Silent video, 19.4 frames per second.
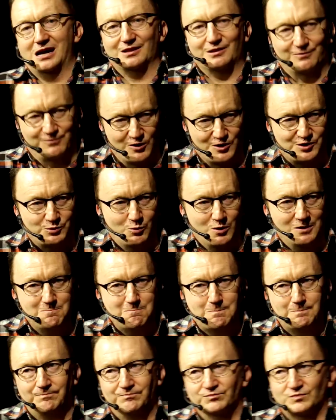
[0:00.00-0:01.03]
The first
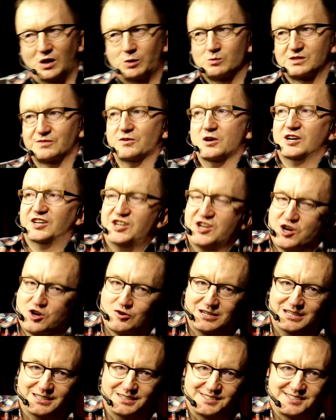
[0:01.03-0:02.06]
one was a very
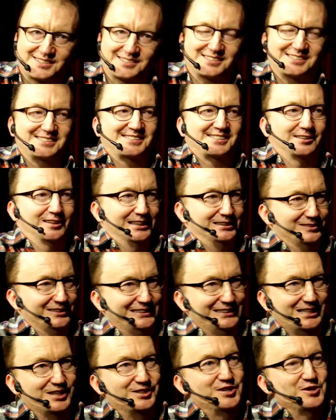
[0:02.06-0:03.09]
curious,
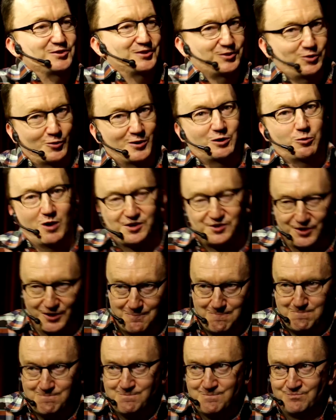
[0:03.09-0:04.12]
slightly accusatory
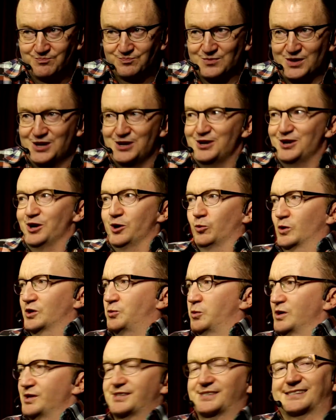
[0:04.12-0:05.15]
question, which
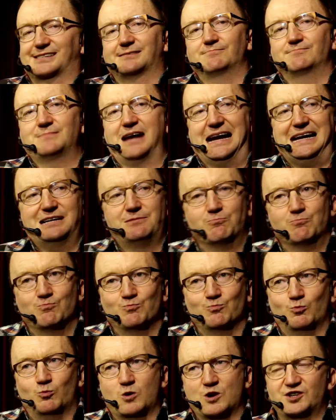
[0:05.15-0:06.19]
was, hey,
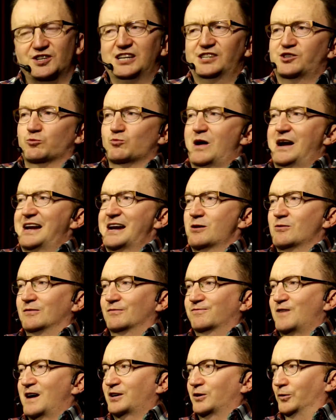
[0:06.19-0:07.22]
where'd you get your red hair
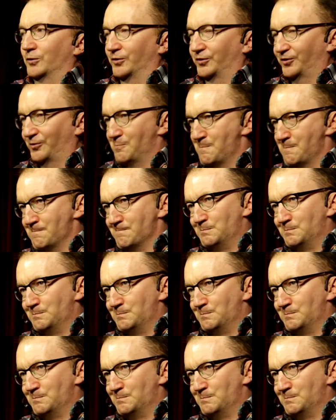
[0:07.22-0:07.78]
and freckles?